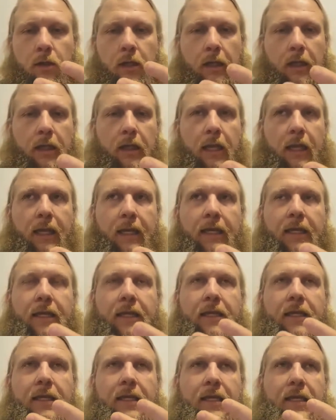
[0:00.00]
like
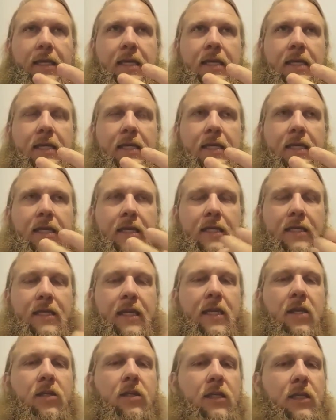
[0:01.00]
the
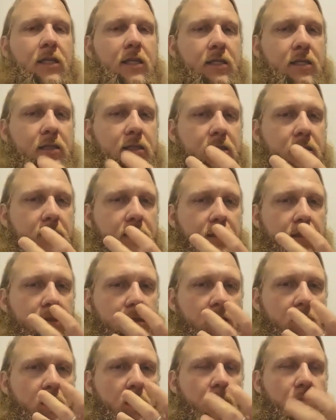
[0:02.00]
tingliness
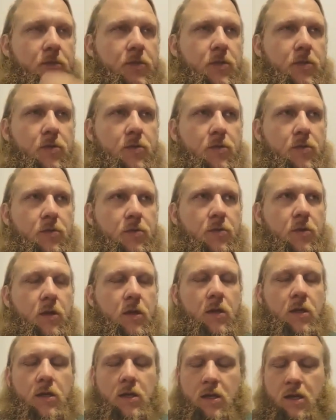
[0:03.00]
that comes through,
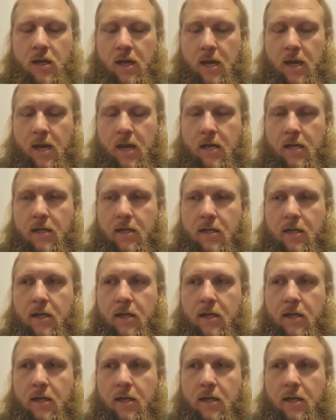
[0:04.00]
and